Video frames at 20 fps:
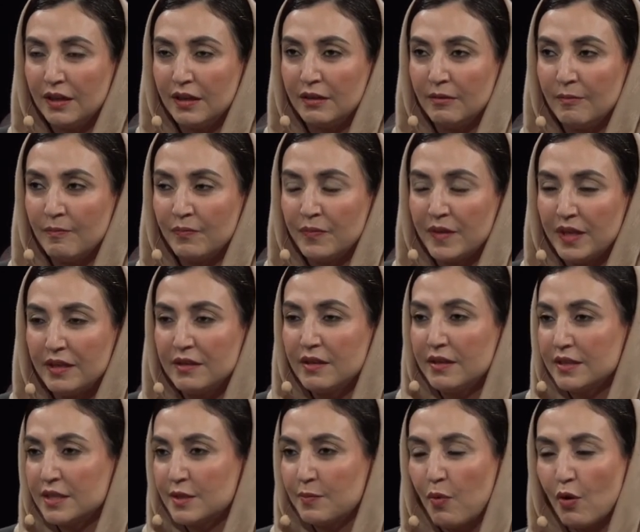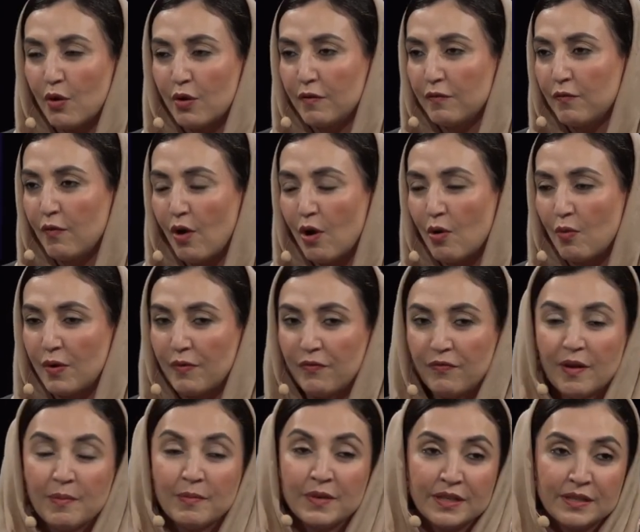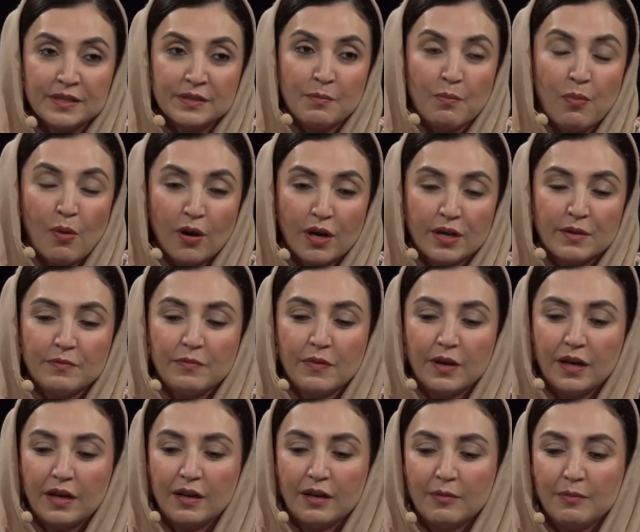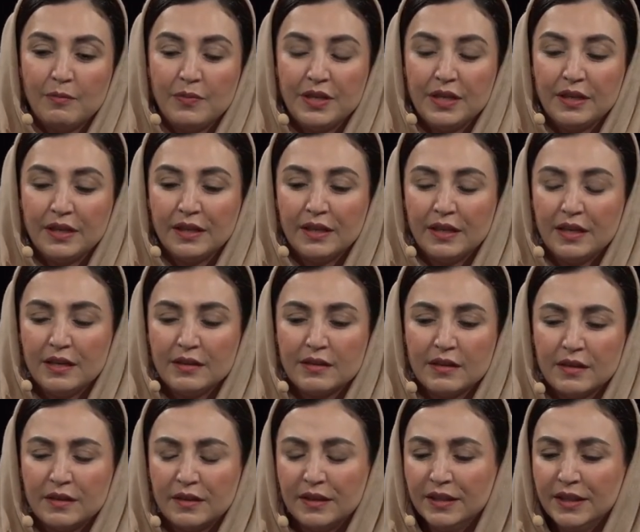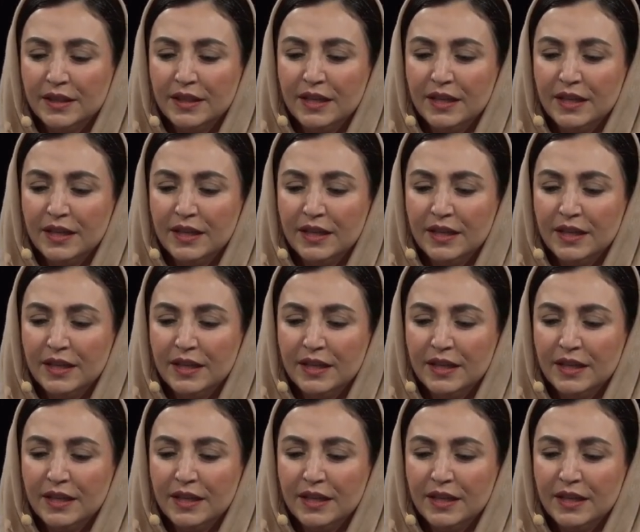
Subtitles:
either it's part of our feminine part being either